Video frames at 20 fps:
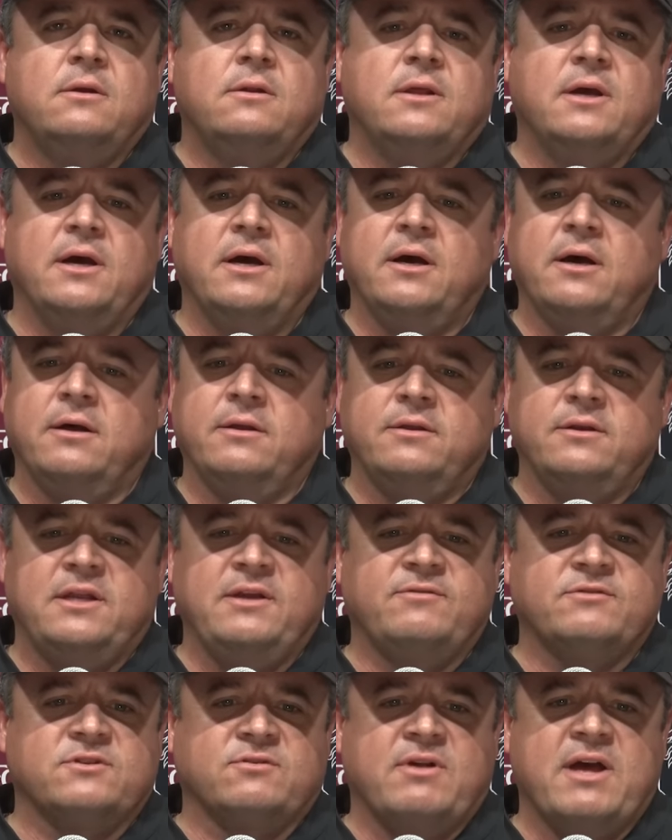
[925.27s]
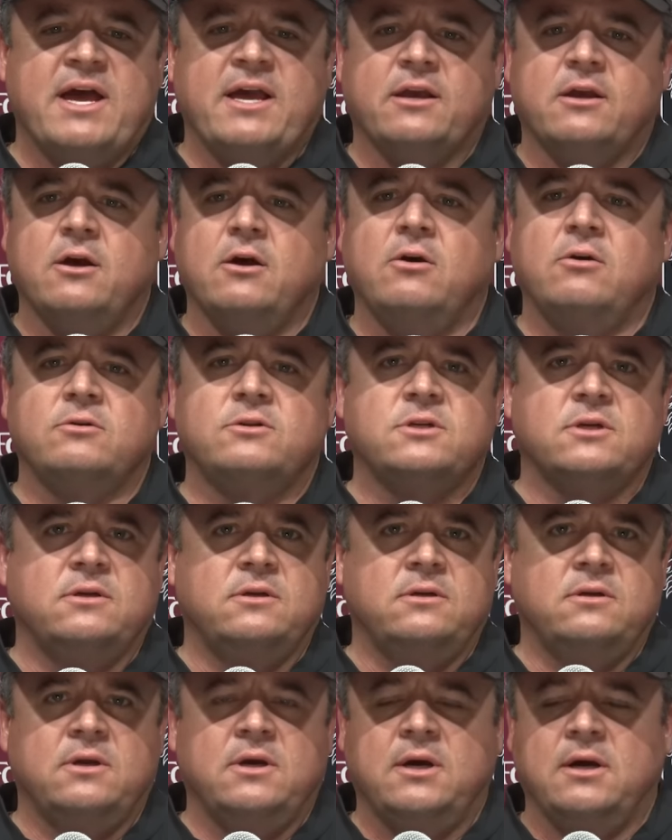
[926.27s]
The defensive line coach
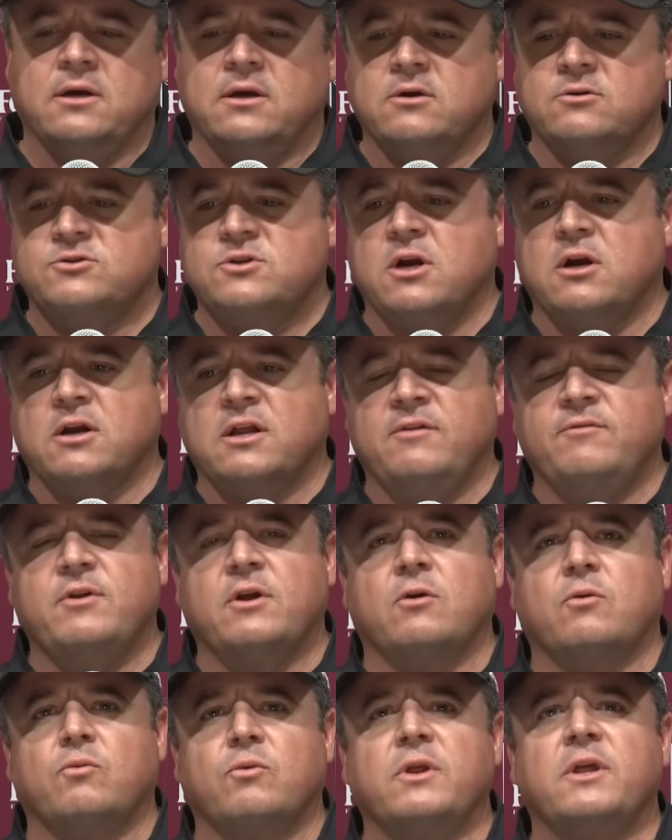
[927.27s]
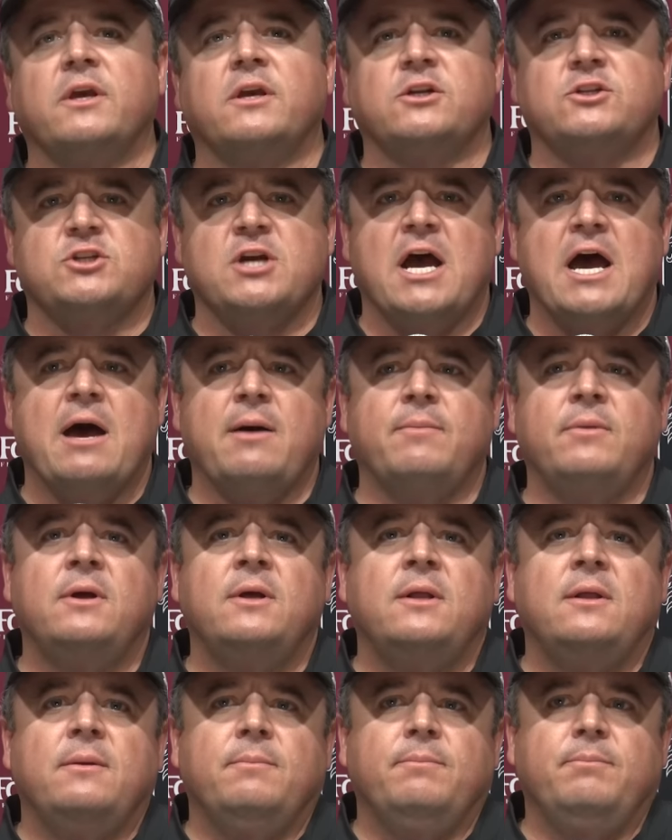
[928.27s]
and Coach Durkin have done a really good job
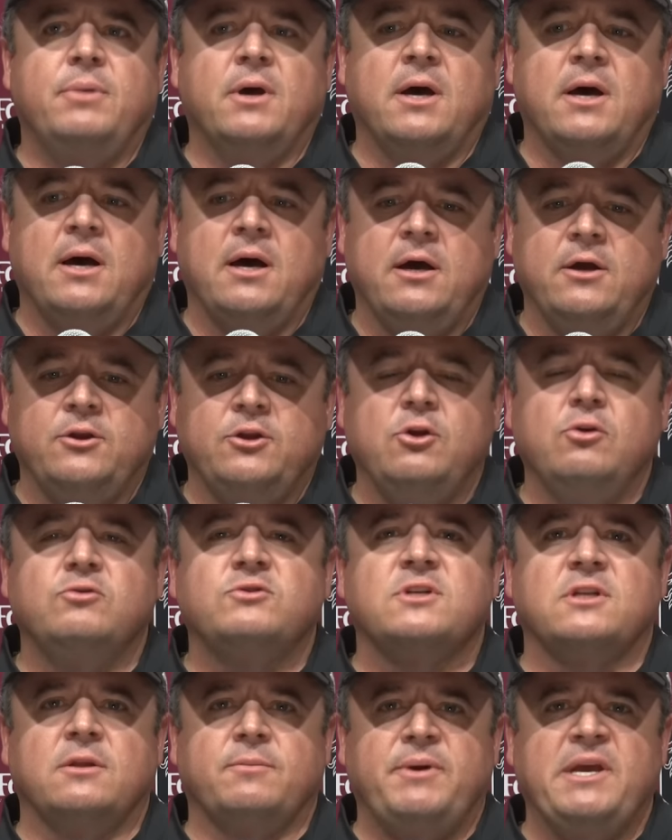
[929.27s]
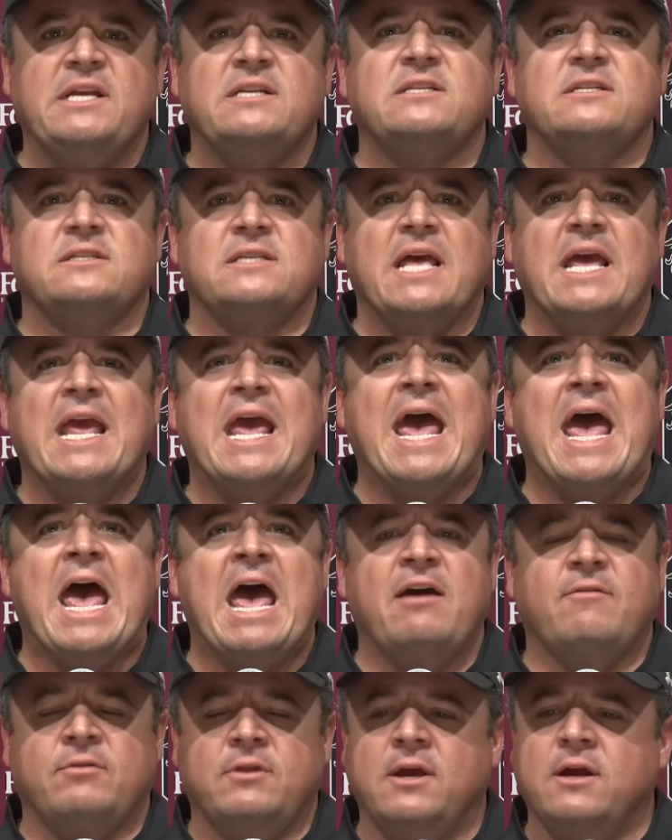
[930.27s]
using the pieces they
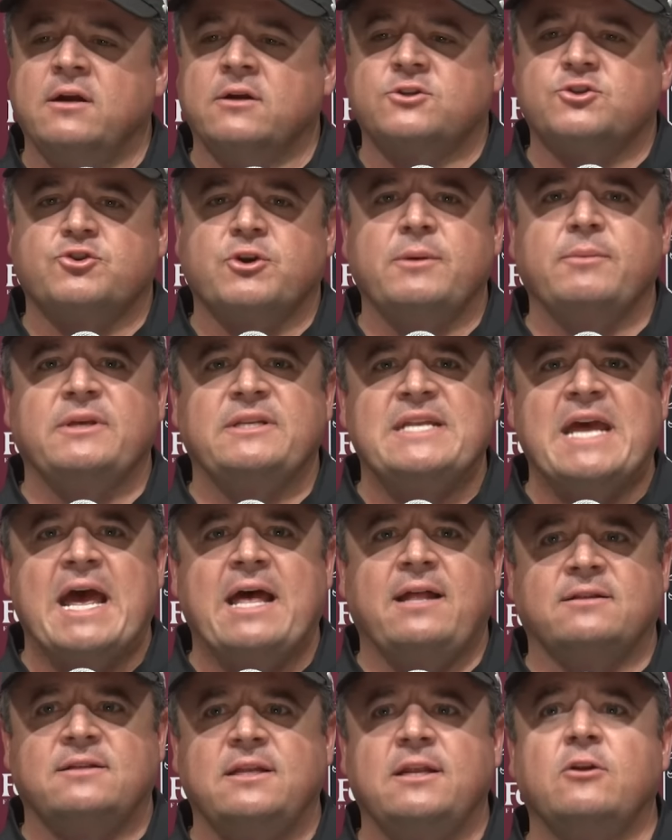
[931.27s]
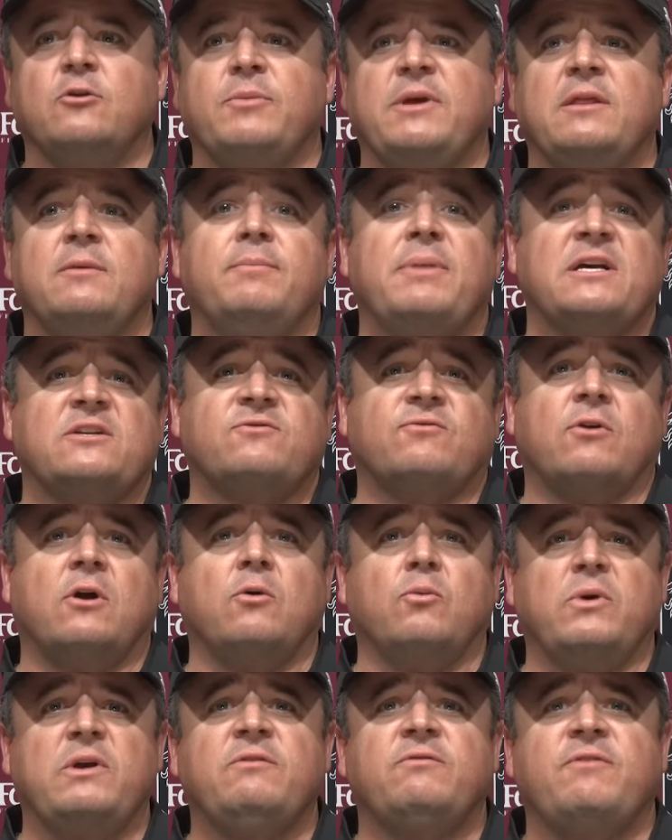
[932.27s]
have, and they're extremely talented. It'll be the best
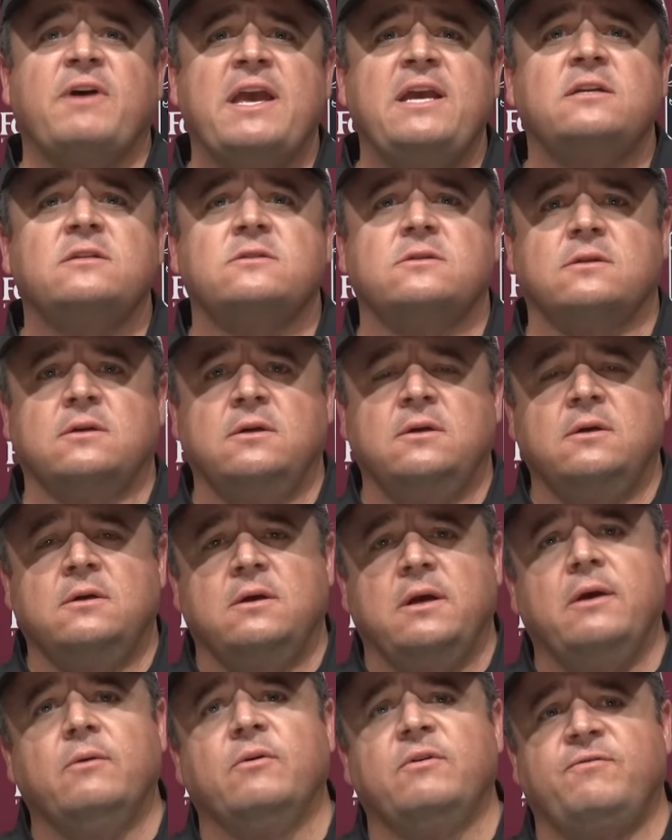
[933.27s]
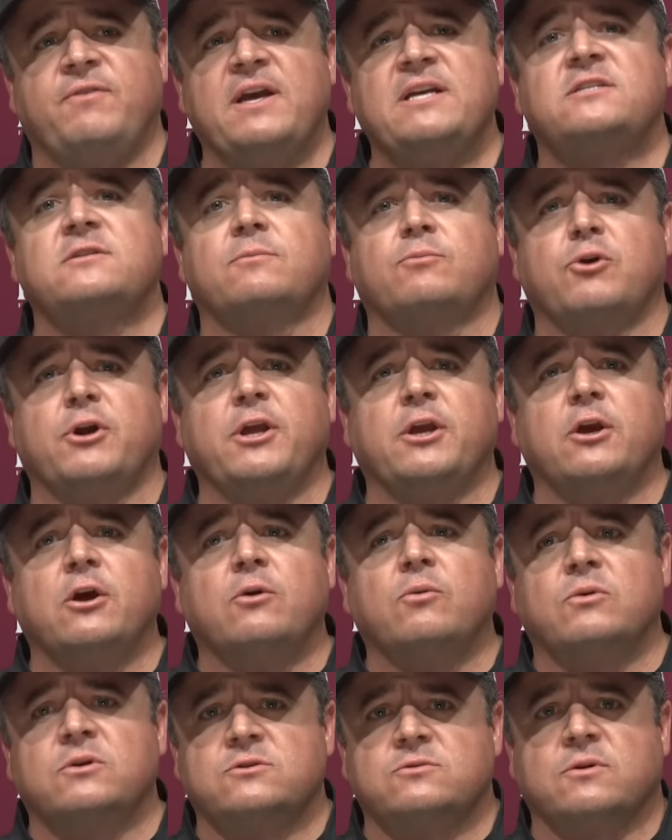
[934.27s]
front we faced, and we faced some pretty
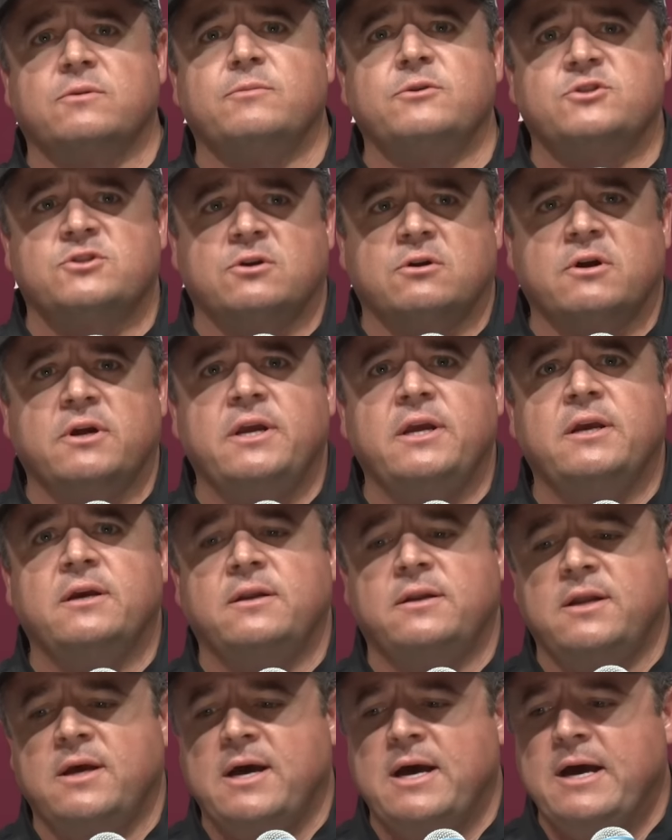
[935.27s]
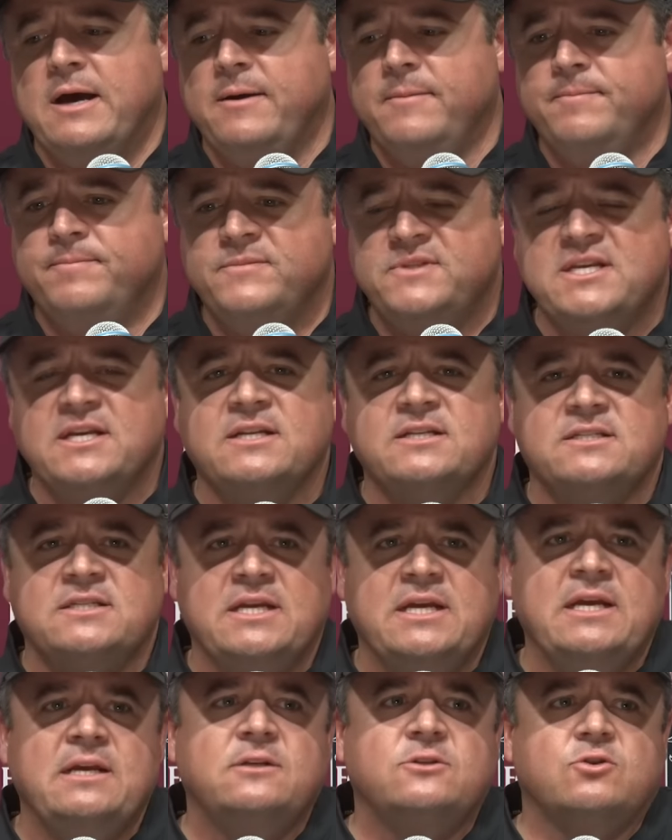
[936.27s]
good ones with Missouri and
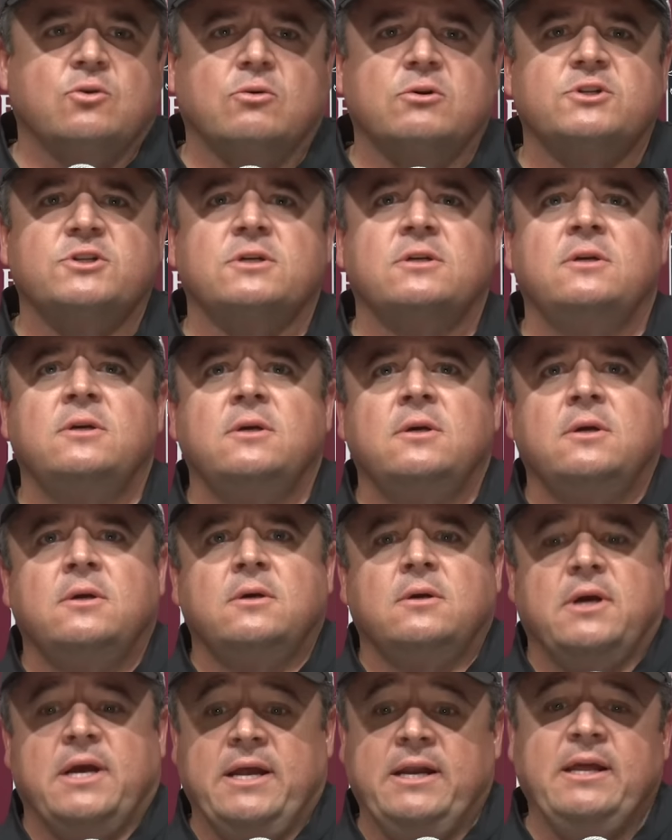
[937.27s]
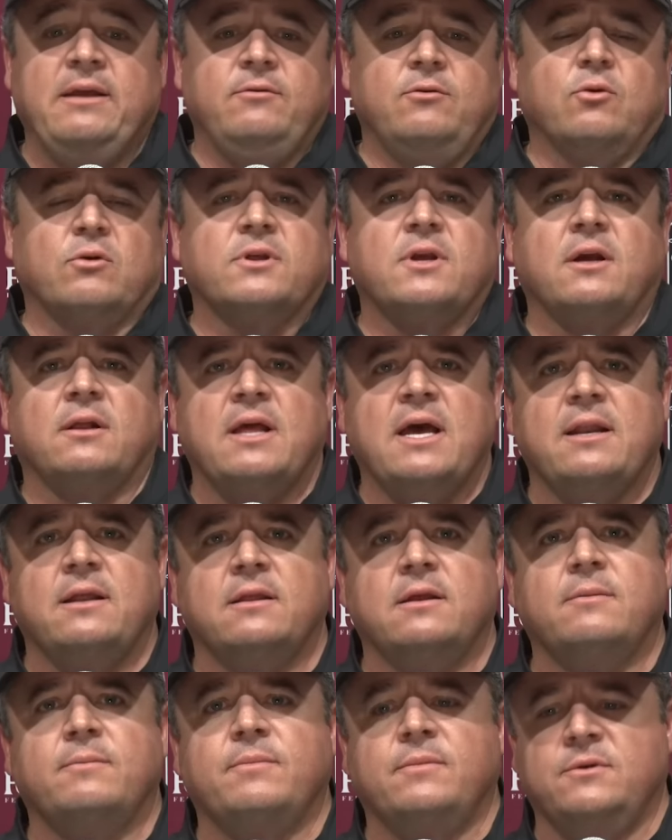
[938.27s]
Tennessee and Georgia and even North Carolina.
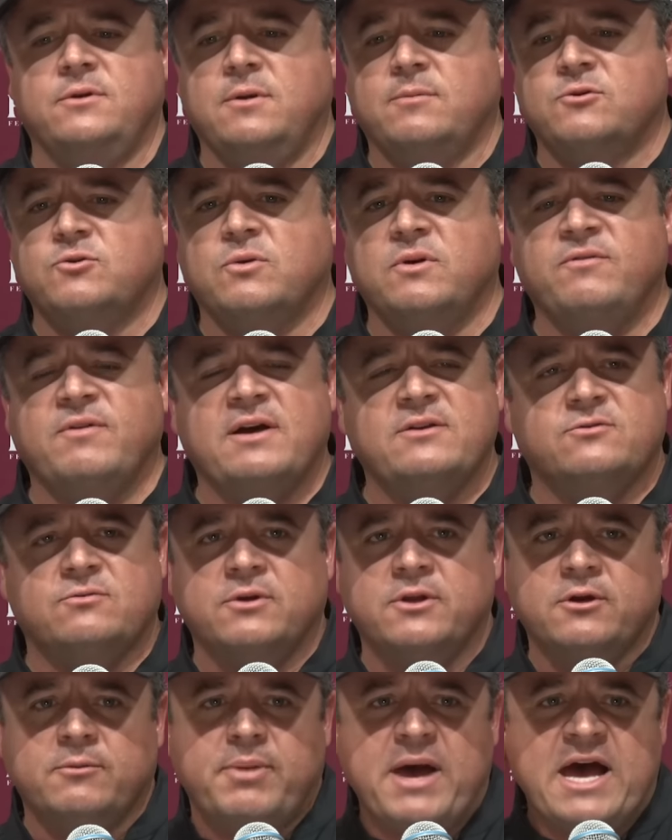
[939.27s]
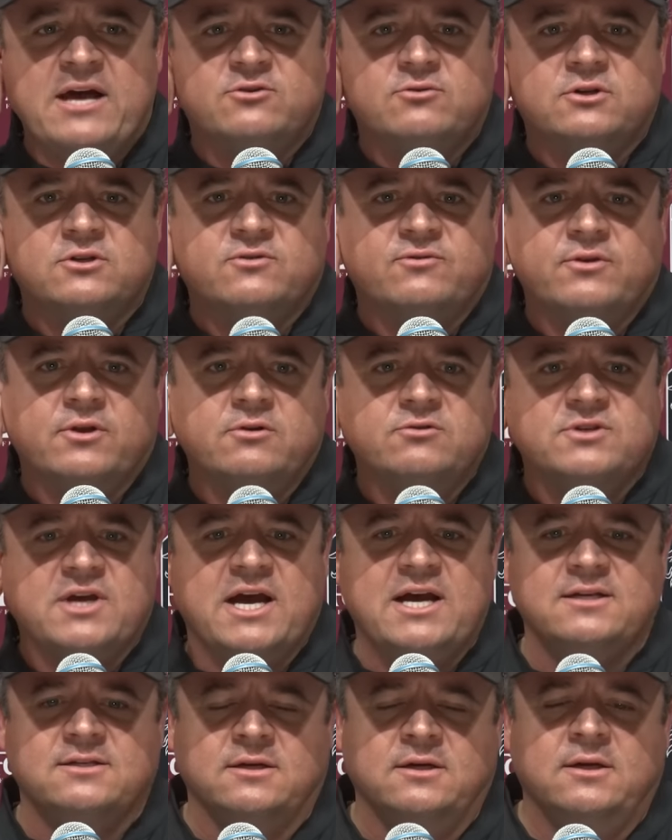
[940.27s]
The number 25 is a really good pass rusher for those
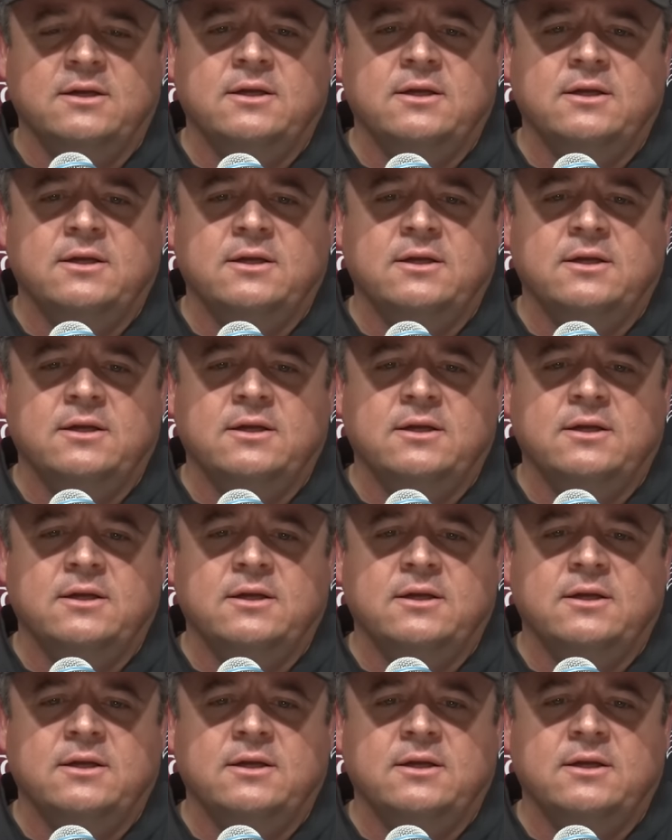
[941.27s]
guys.